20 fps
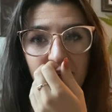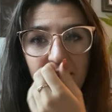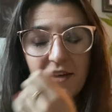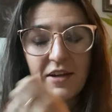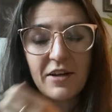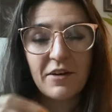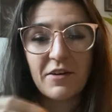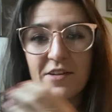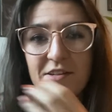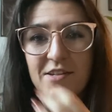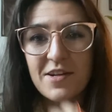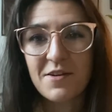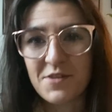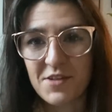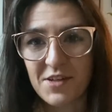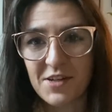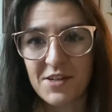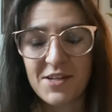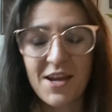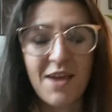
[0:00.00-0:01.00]
you know, he said it was
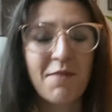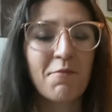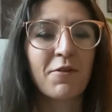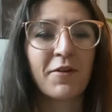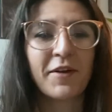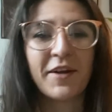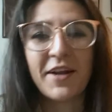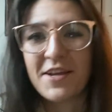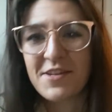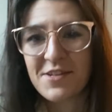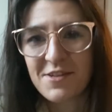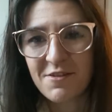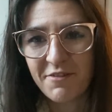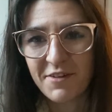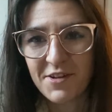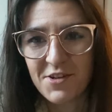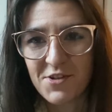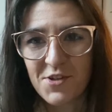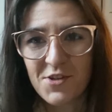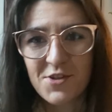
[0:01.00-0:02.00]
going to take him 3 days to
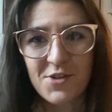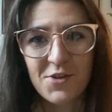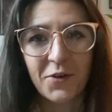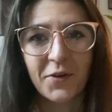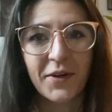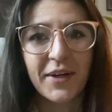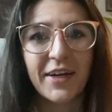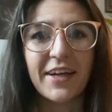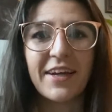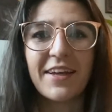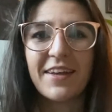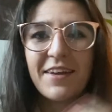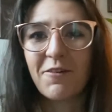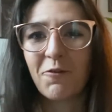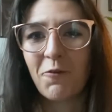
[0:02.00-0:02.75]
finish the story.